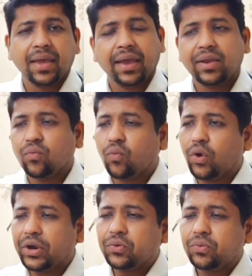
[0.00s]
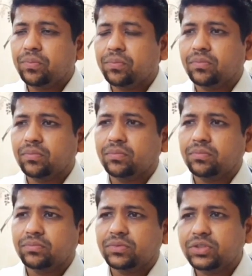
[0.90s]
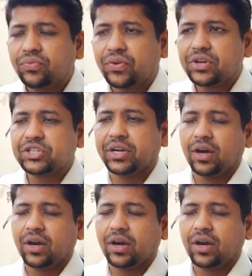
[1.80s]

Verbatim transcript: And what do you differentiate,